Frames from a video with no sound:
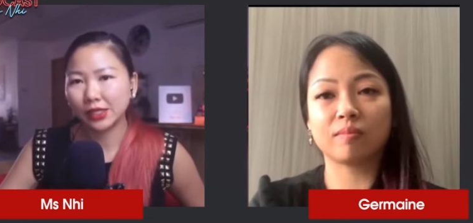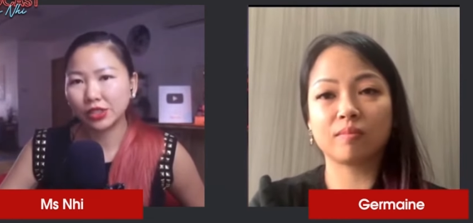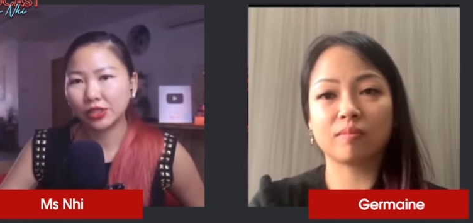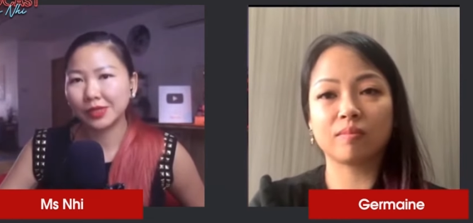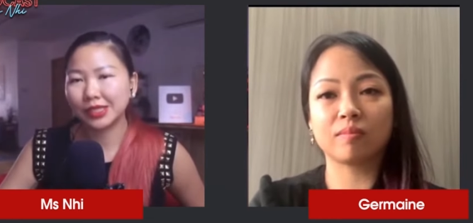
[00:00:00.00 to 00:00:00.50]

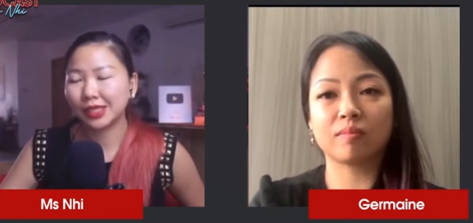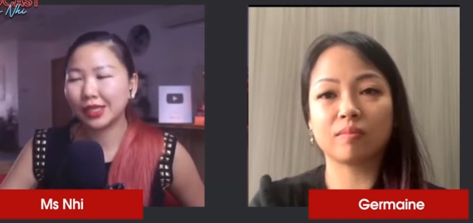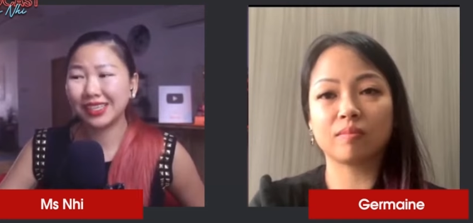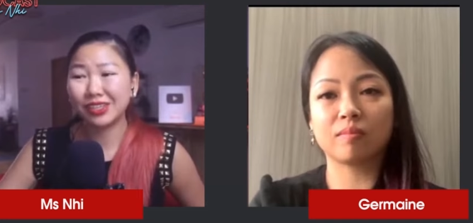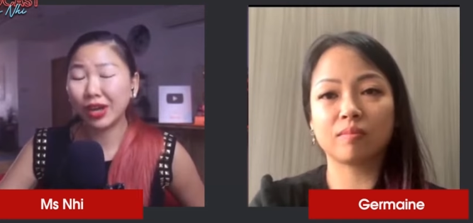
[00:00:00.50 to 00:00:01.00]
Speaker 1: German say,
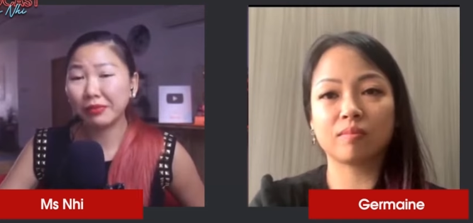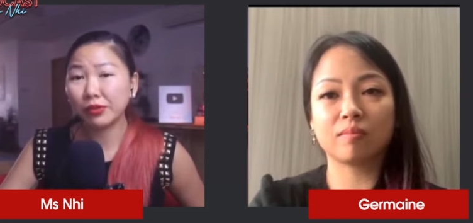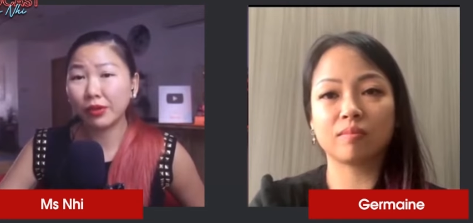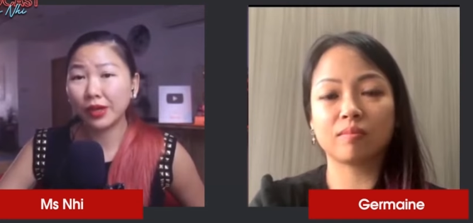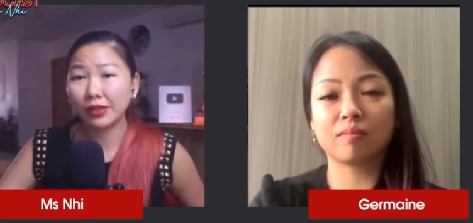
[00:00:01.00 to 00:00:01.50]
like you have to
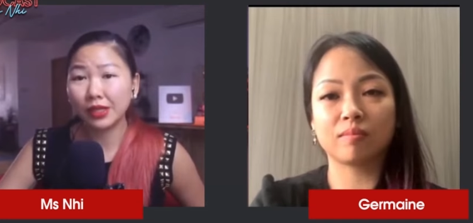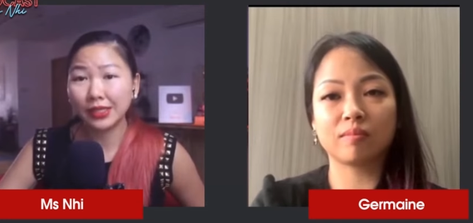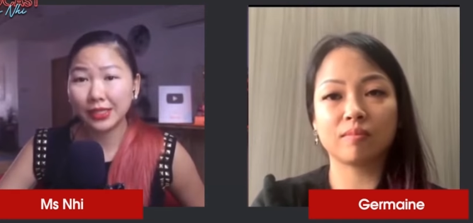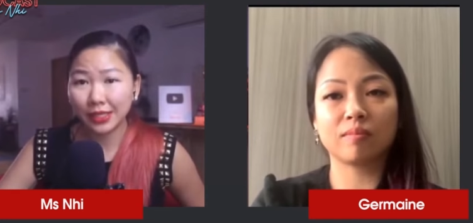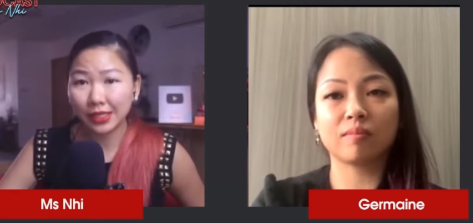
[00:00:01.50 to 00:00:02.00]
know how to
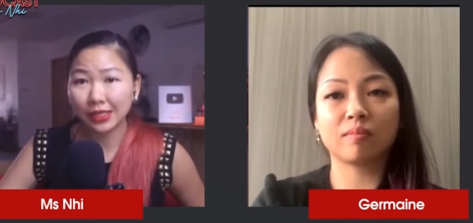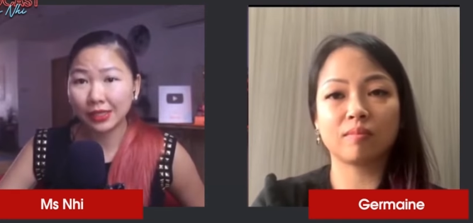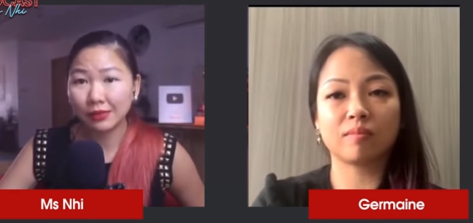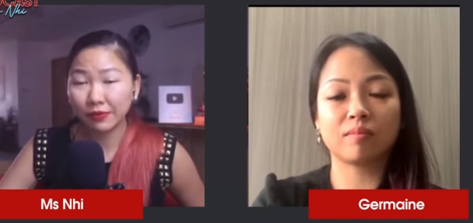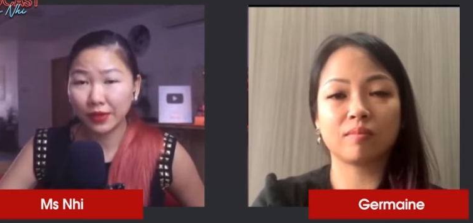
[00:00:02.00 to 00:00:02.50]
listen
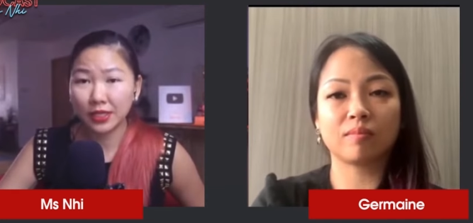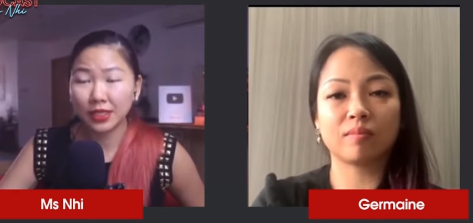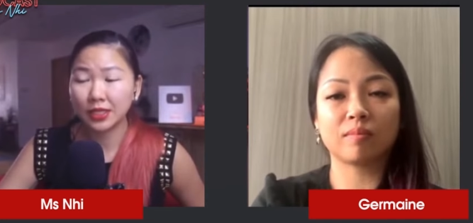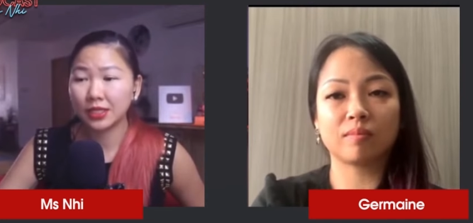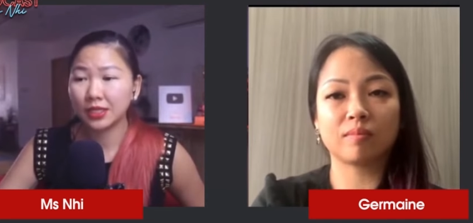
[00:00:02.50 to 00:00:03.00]

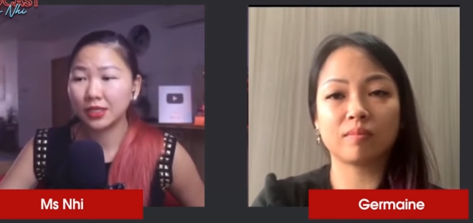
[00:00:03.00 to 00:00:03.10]
first.